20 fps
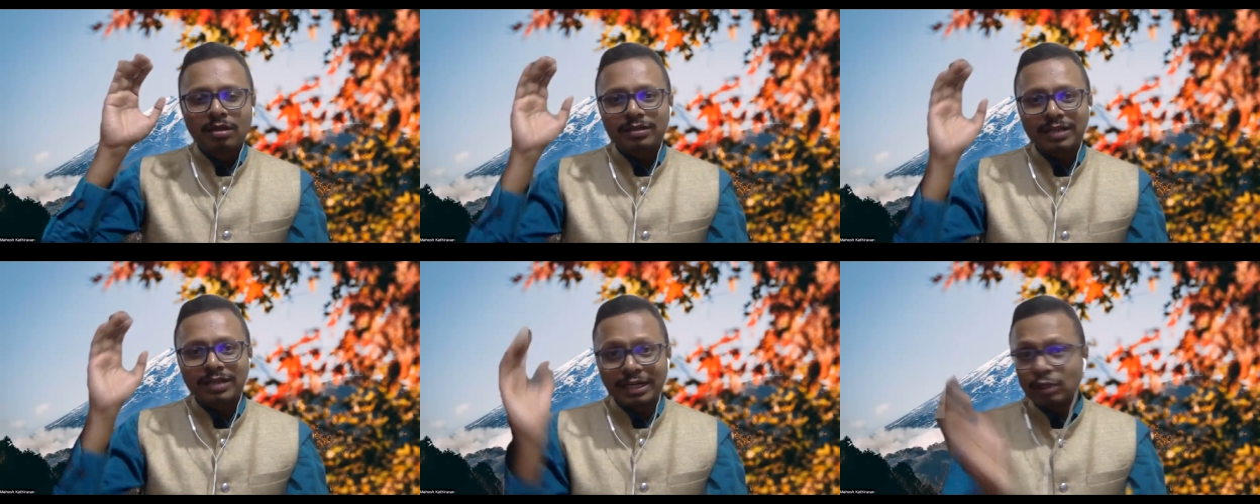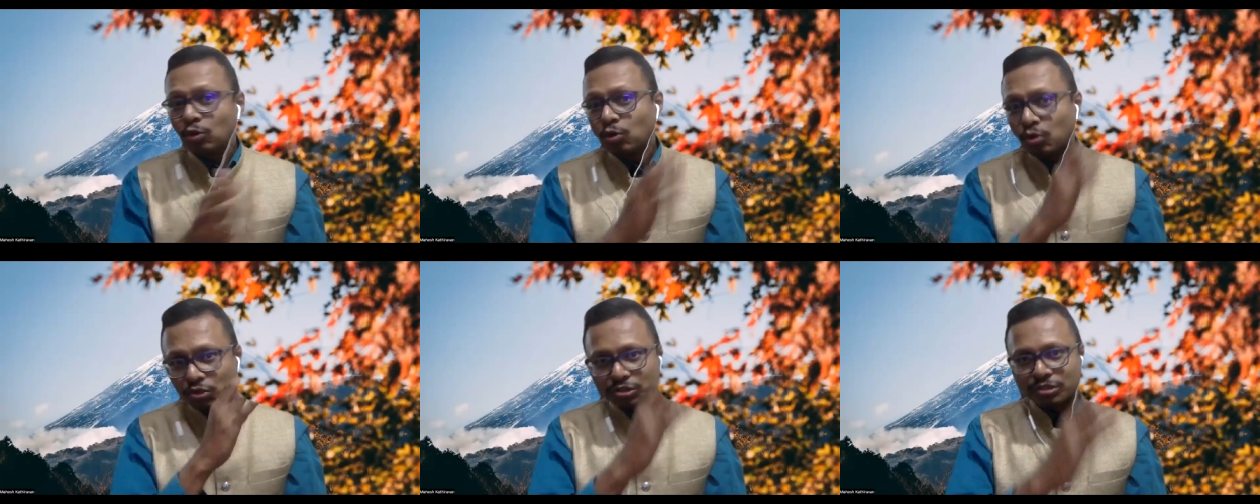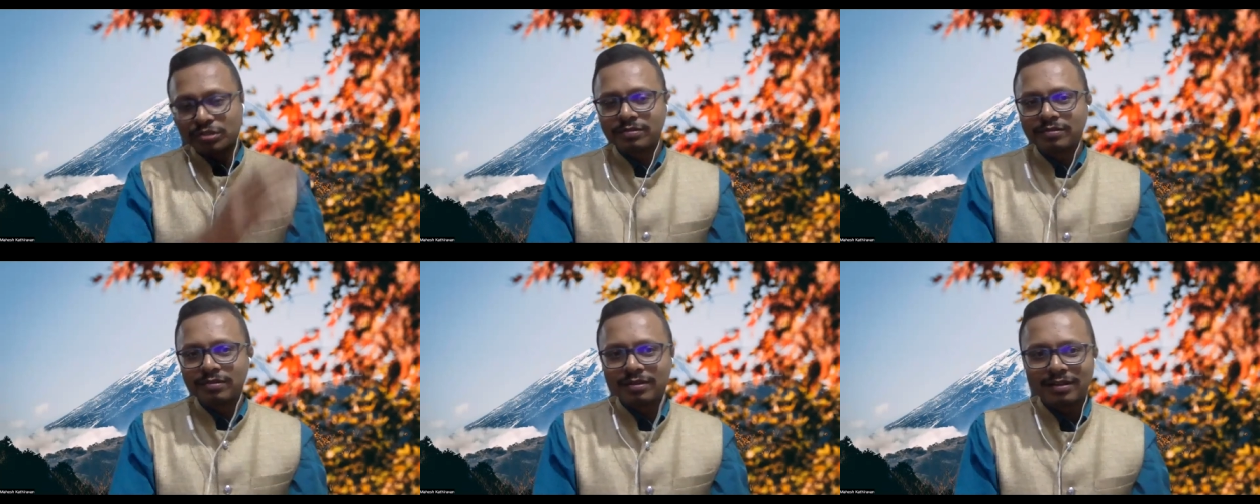
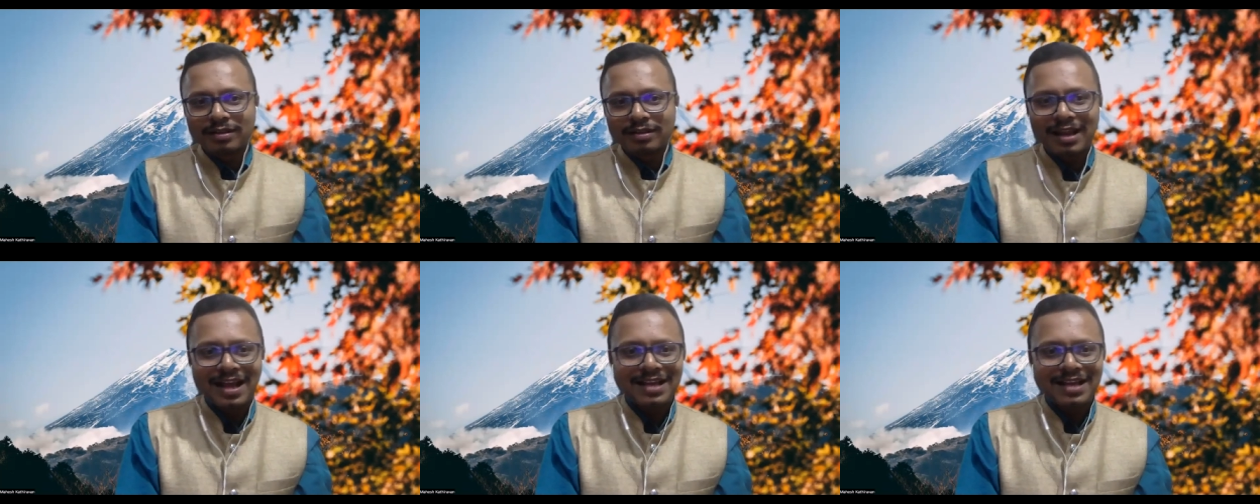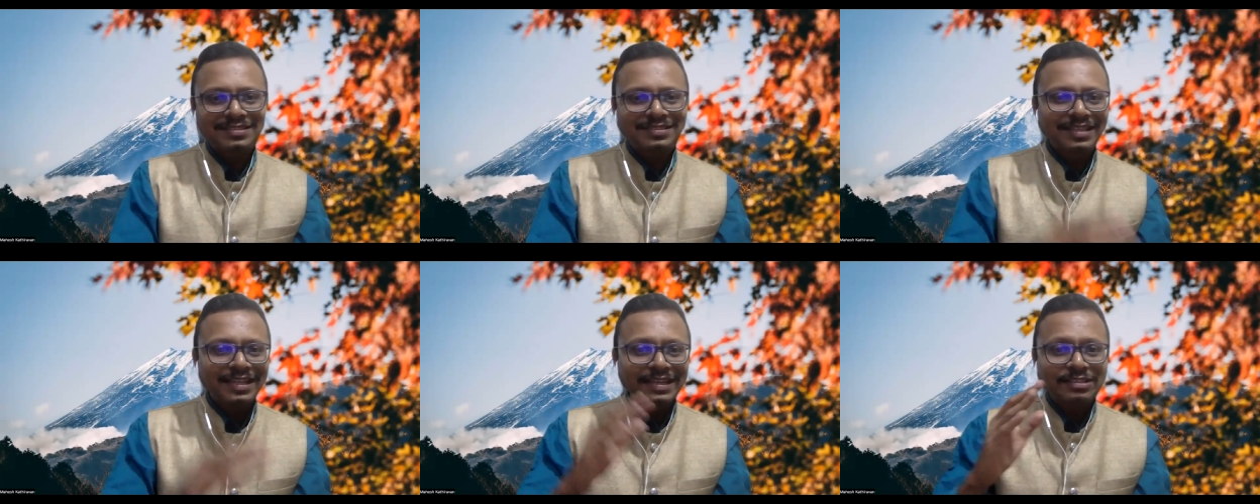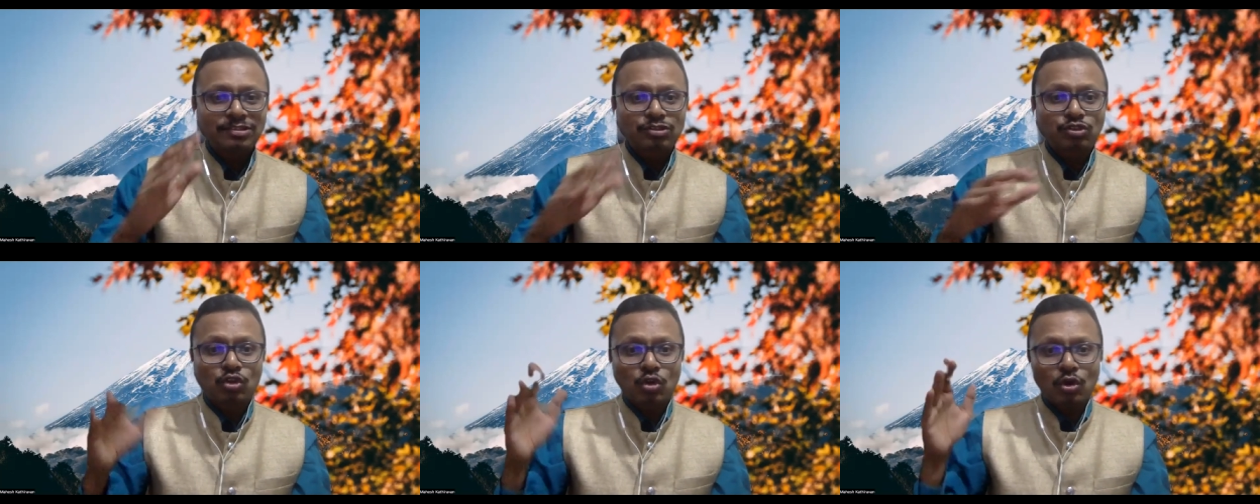conclusion, lastly,
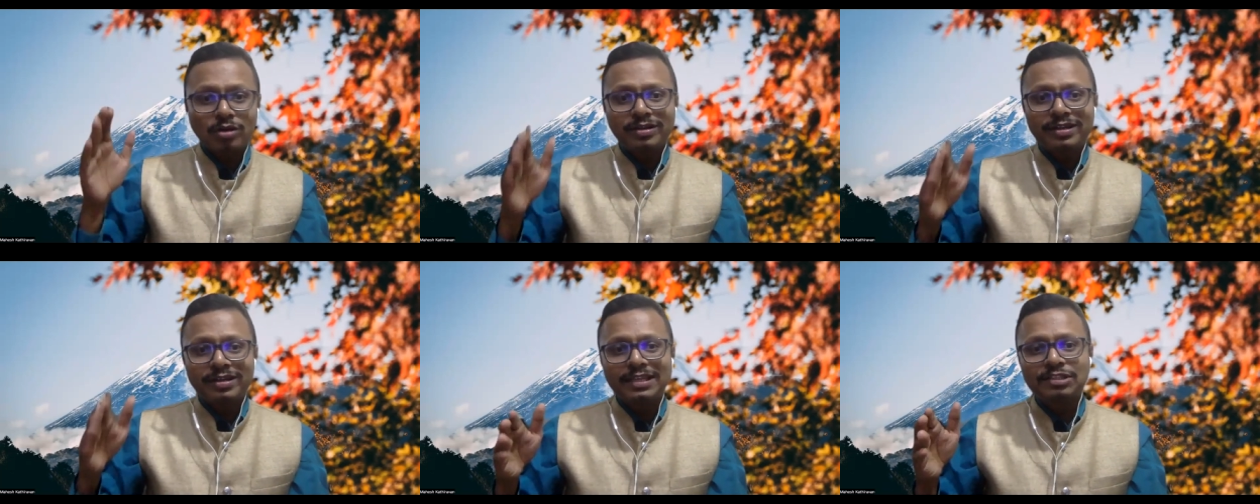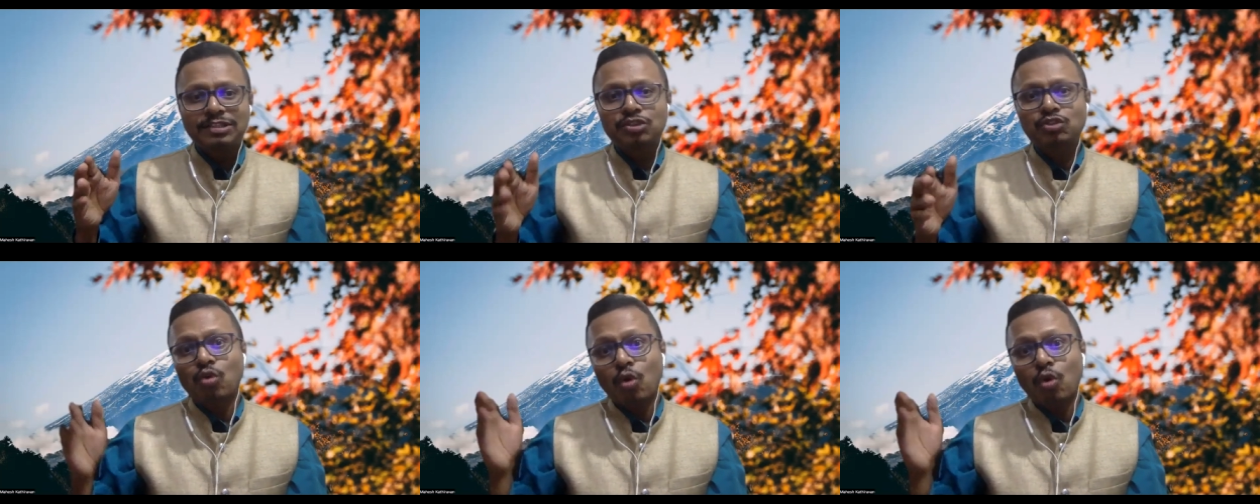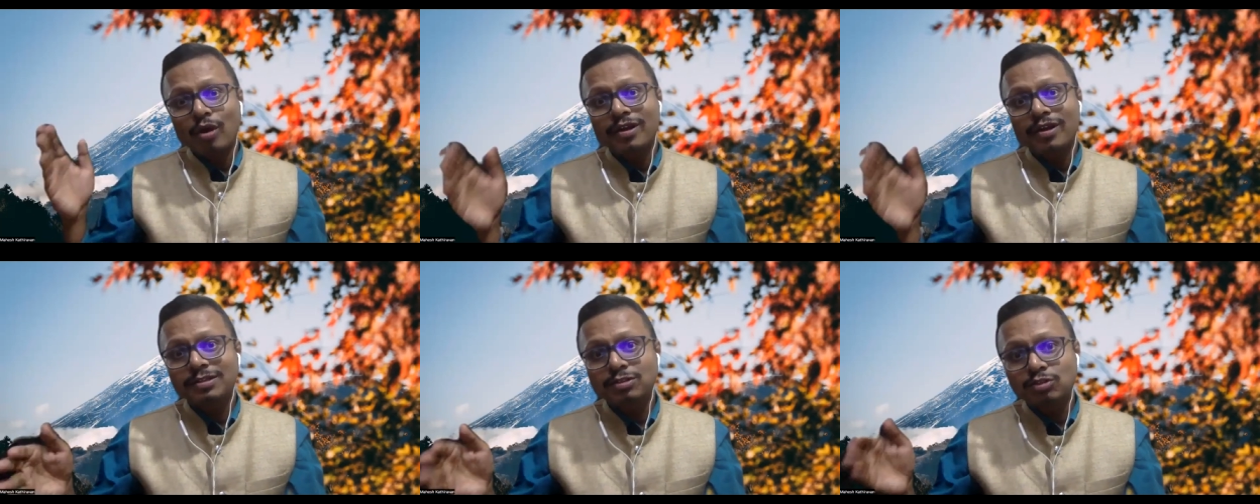is not the
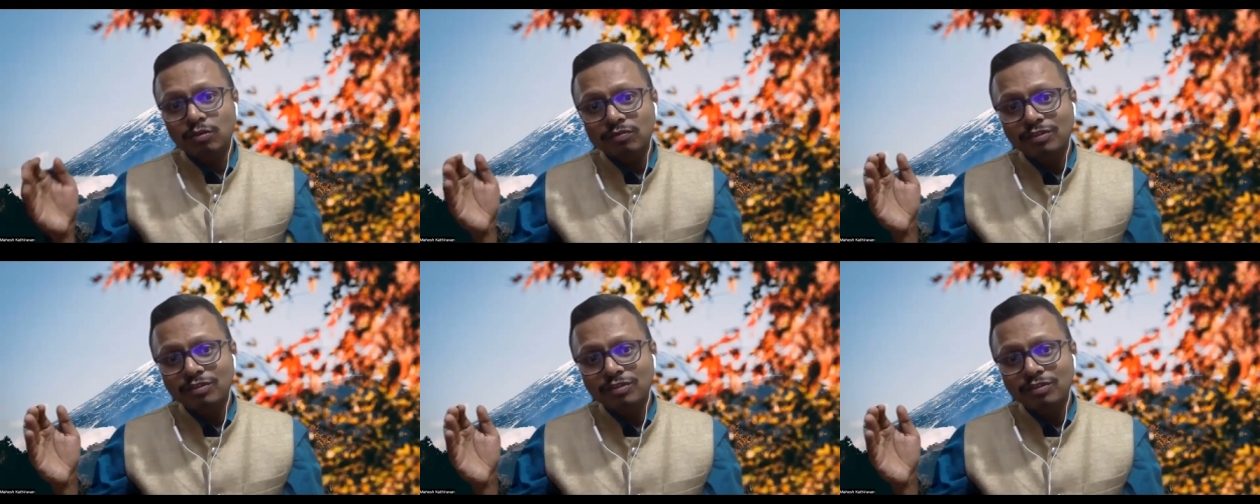strongest